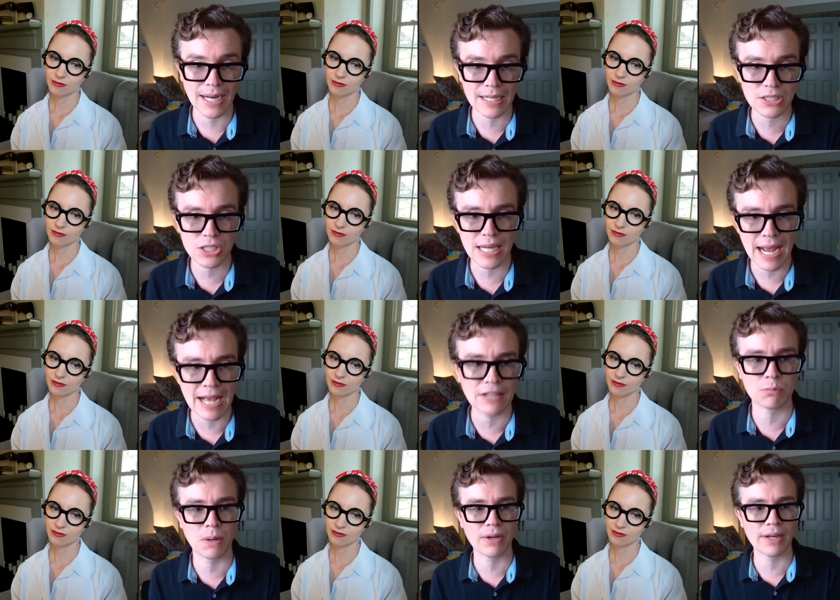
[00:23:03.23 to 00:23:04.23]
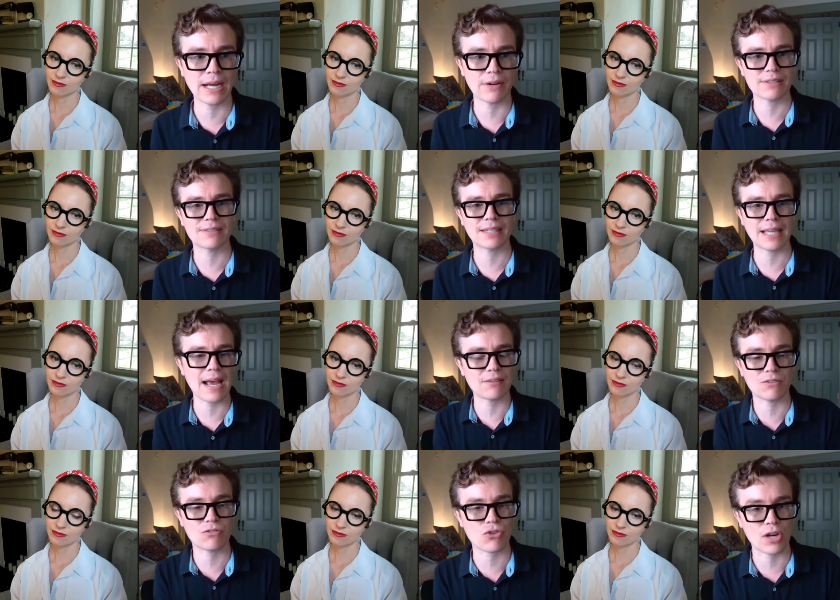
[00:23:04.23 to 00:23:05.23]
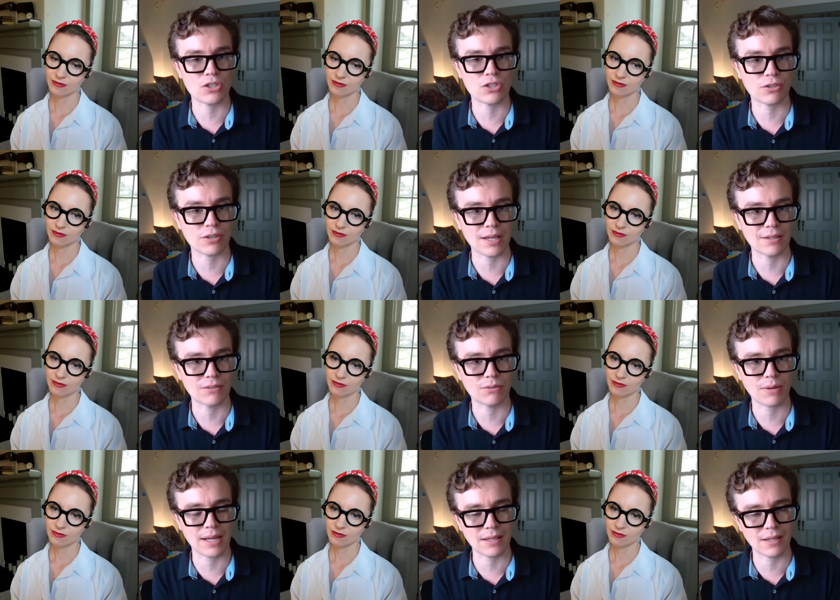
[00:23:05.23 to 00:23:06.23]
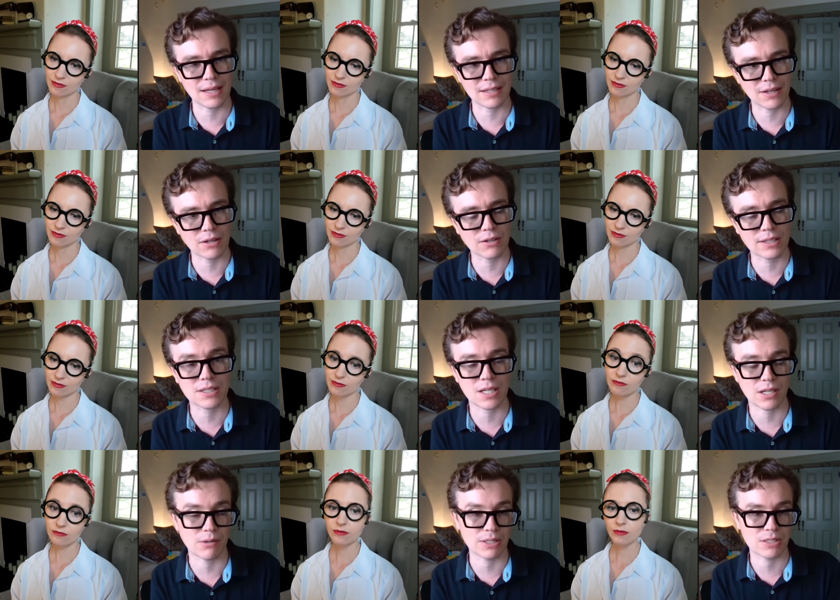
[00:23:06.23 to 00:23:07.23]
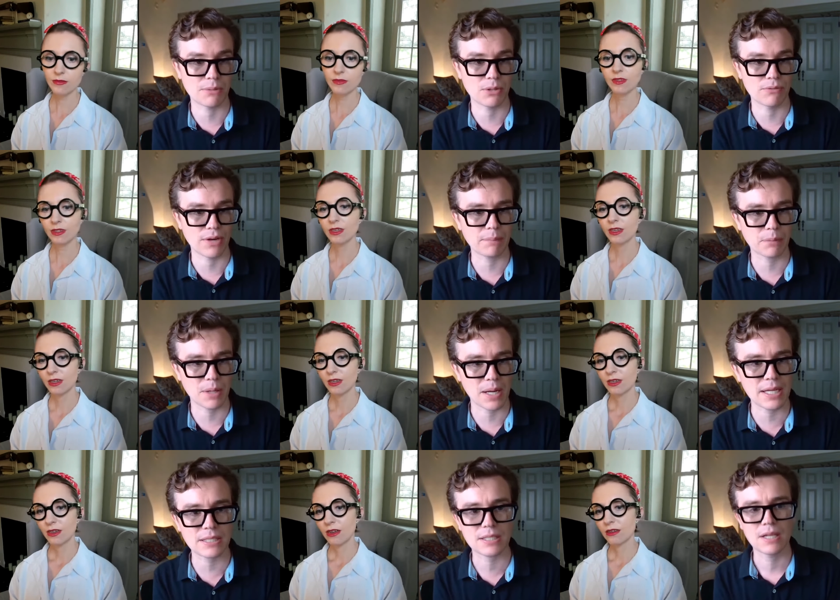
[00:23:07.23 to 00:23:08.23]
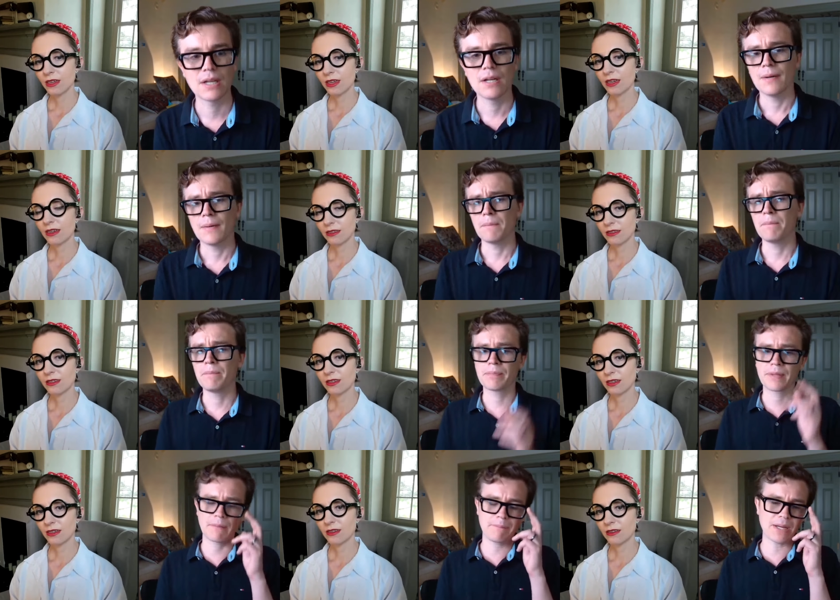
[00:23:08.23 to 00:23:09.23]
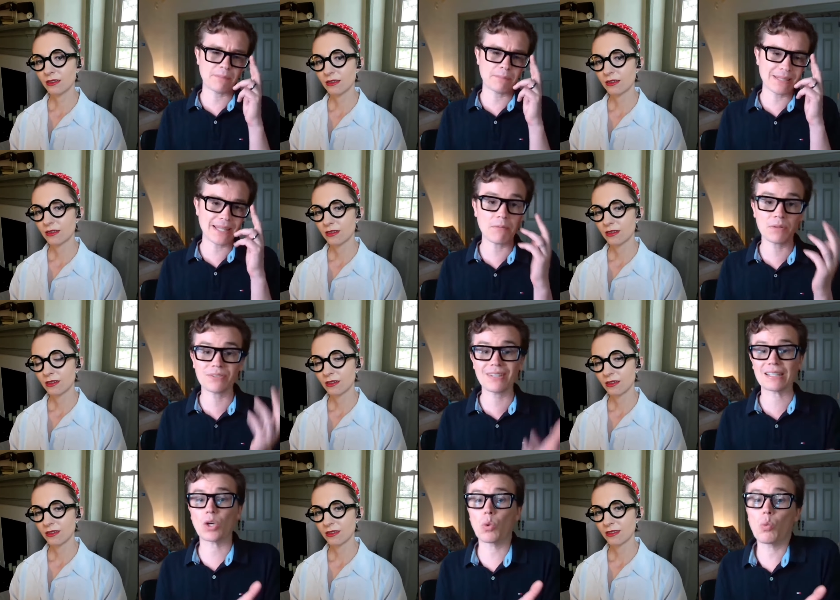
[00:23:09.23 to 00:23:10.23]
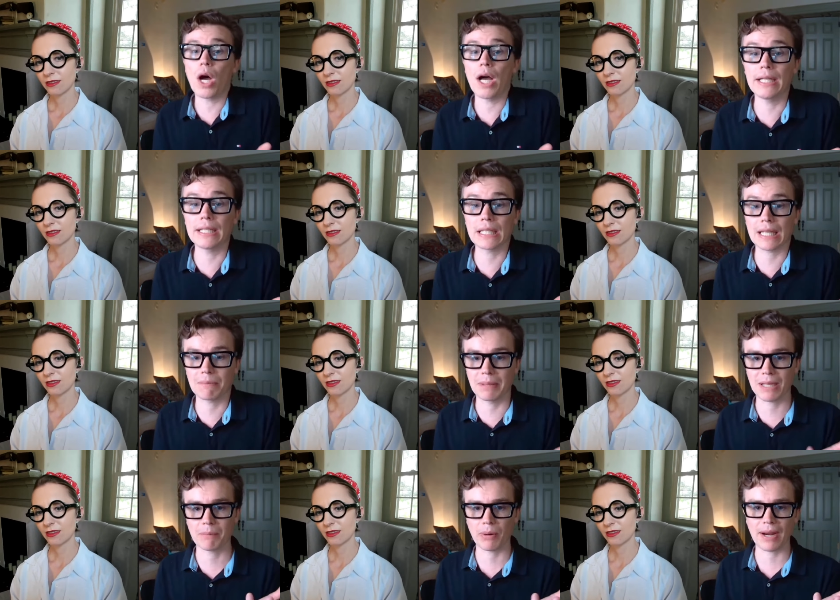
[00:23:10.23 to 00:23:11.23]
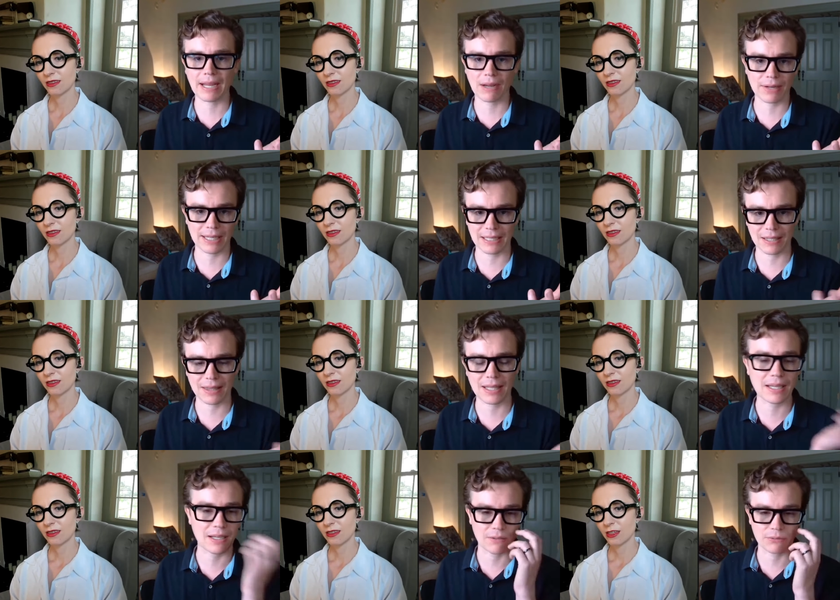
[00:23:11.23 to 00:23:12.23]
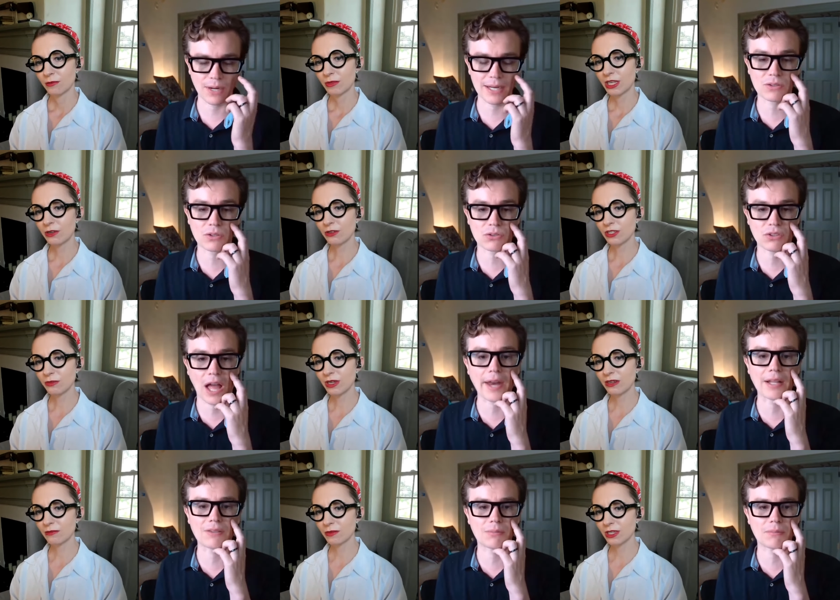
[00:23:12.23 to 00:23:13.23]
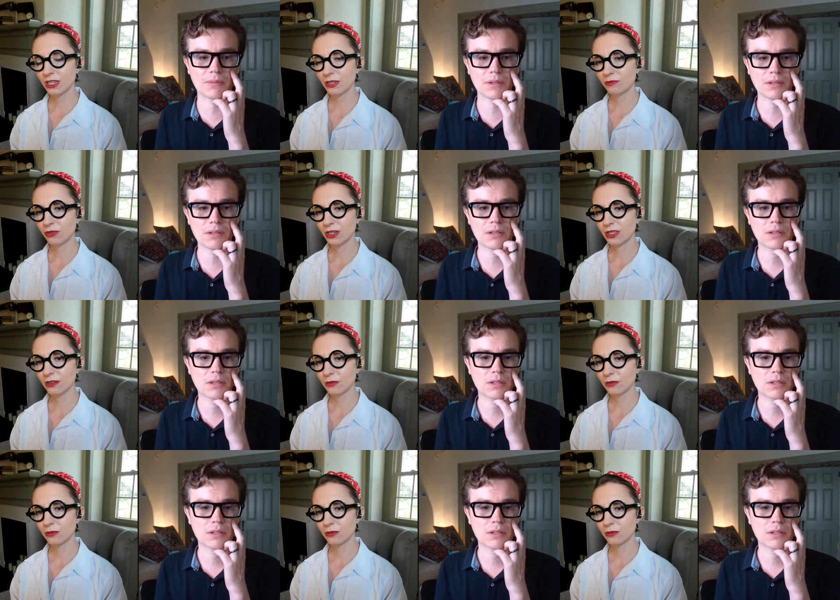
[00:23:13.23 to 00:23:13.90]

Speaker 1: actually has broken out, it's the cast of Stranger Things, right? Like they're continuing to move up, right?
Speaker 2: Yeah,
Speaker 1: yeah. But that was like the one like big breakout I can think of,
Speaker 2: right? But then you also make a really good point though